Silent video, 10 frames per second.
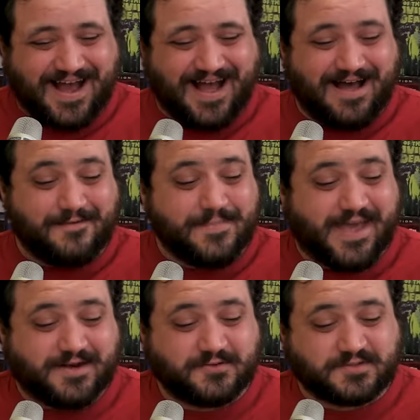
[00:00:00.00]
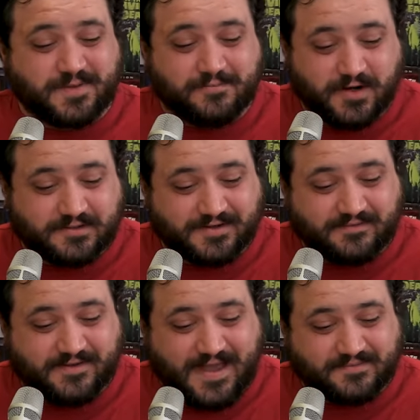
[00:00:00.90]
uh, a man who has been
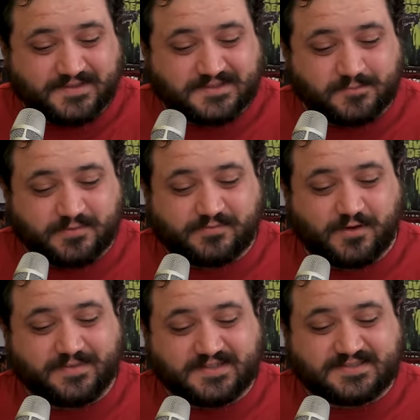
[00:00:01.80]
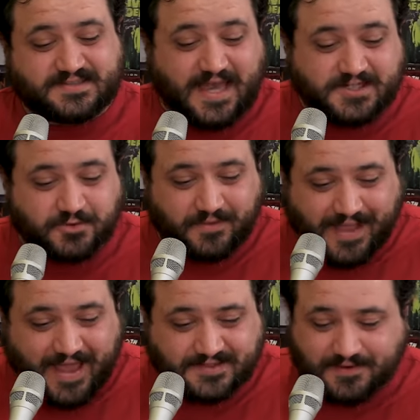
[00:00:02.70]
murdering families and performing sexual
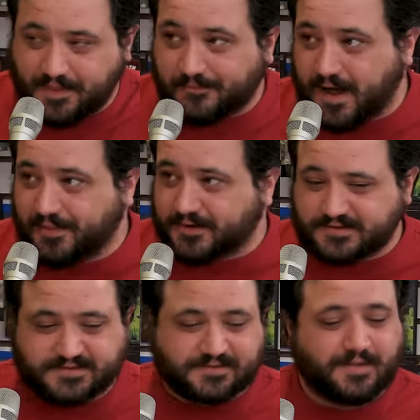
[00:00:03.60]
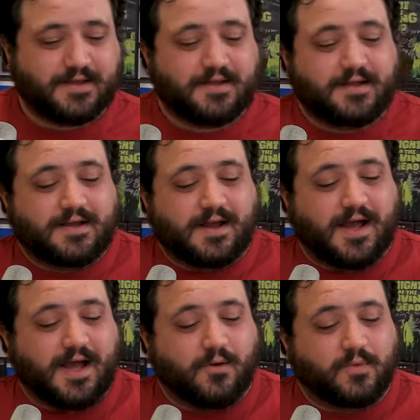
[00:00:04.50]
acts on the mothers
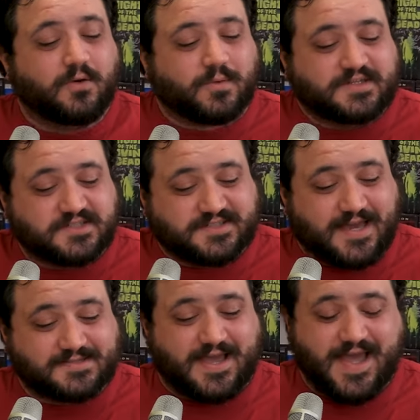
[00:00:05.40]
uh, Will reaches out to